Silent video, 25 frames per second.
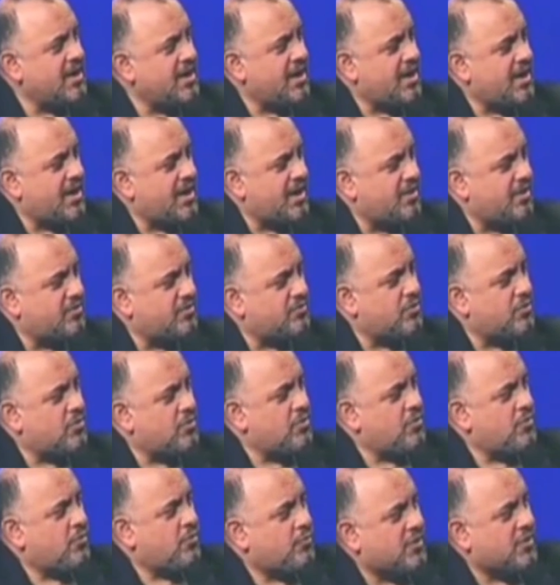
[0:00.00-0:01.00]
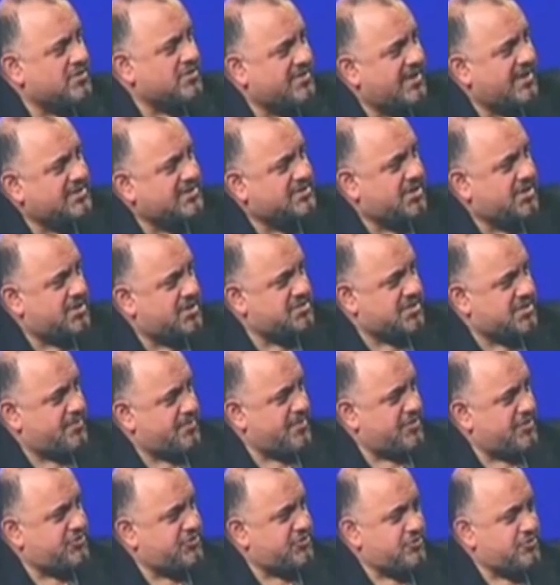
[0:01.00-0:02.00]
And what that does, I
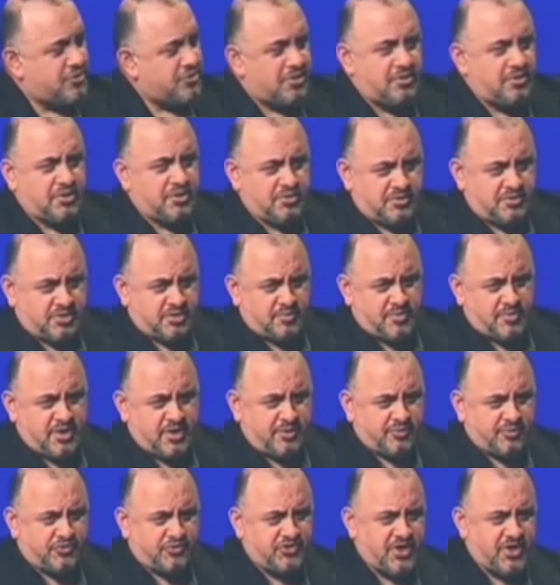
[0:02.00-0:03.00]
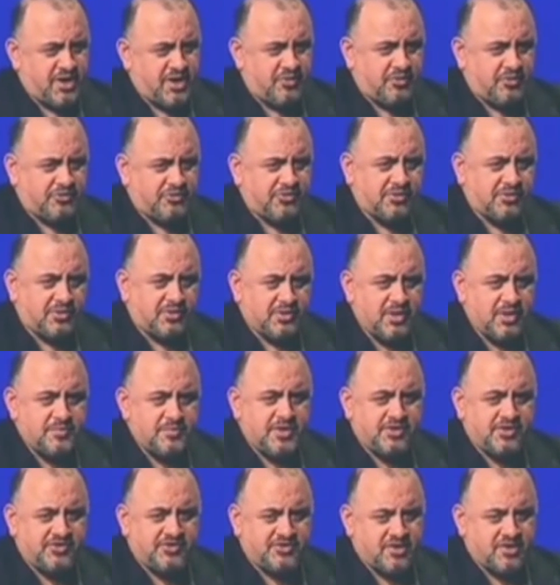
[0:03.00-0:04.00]
mentioned earlier that the microchannels
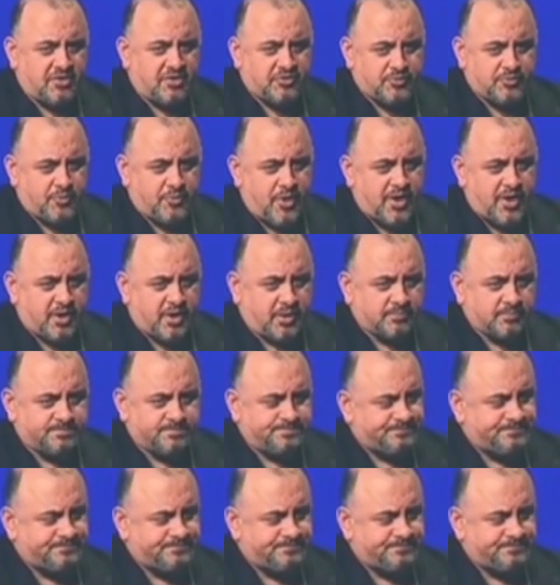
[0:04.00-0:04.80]
limited cell spreading.